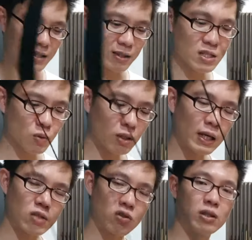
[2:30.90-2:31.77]
This one,
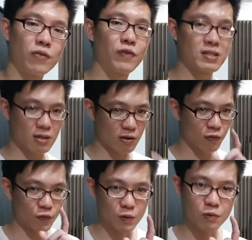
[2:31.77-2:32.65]
they actually did fix a
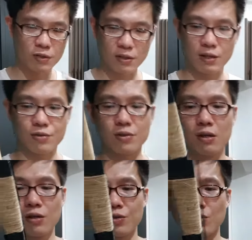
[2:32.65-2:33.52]
few things.
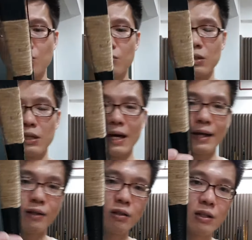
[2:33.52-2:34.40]
So the
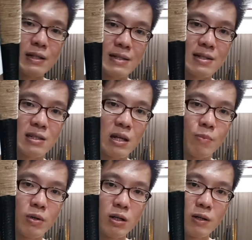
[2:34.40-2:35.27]
handle is
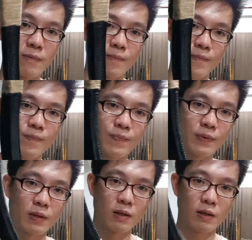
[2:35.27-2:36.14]
slimmer.
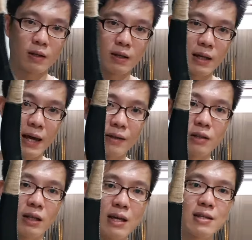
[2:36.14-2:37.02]
Okay, the
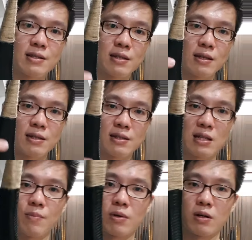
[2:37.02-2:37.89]
handle is
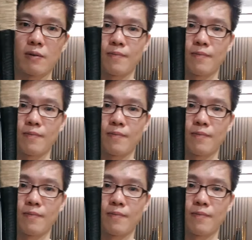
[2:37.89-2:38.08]
slimmer